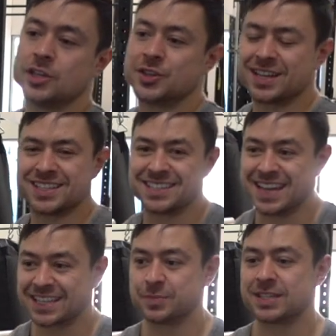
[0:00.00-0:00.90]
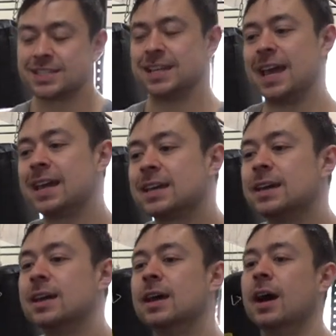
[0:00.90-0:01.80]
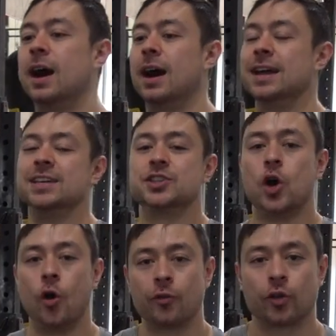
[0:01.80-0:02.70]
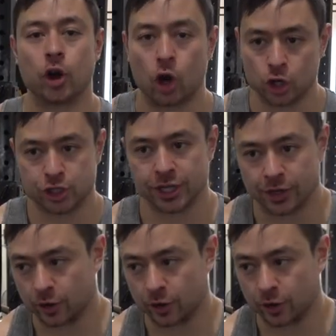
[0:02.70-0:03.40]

So guys, this next mistake uh, is overarching